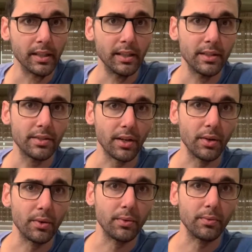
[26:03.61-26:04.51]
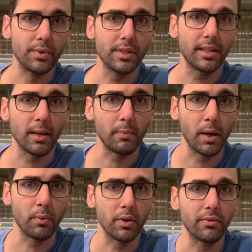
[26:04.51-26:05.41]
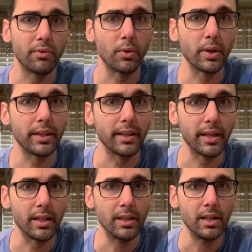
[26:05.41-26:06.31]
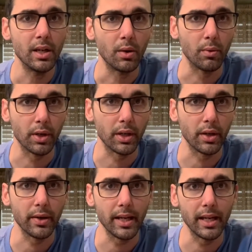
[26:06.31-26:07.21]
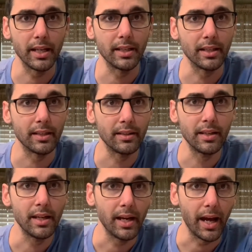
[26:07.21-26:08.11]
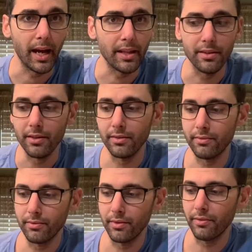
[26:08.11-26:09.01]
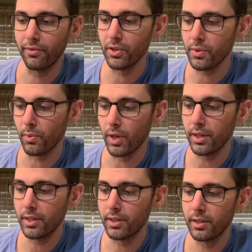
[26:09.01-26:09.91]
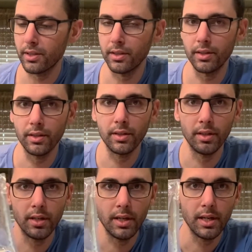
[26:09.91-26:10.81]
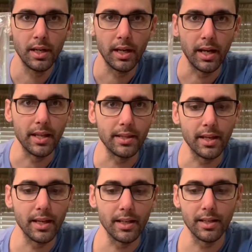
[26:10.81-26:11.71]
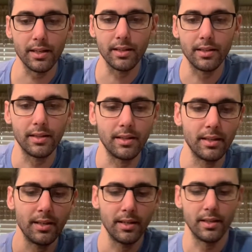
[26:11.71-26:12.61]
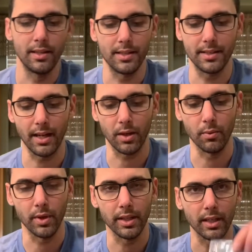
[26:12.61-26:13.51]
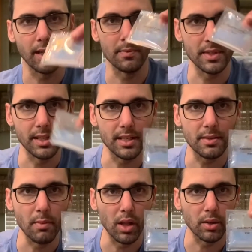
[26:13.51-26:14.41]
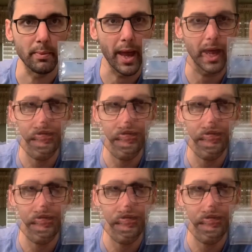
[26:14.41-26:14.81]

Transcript: So just take my word for it that we're going to go ahead and add the first one, and then the second one that comes in the smaller pack.